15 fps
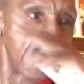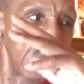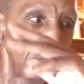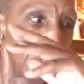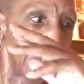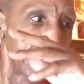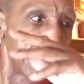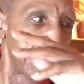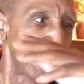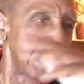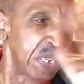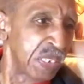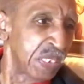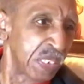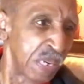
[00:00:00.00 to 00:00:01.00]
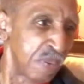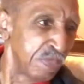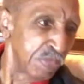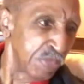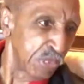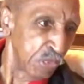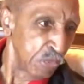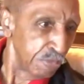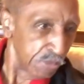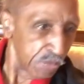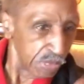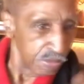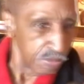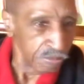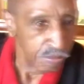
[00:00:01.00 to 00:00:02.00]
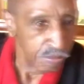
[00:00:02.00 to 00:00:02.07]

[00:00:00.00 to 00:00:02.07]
serious thing. We done something stupid.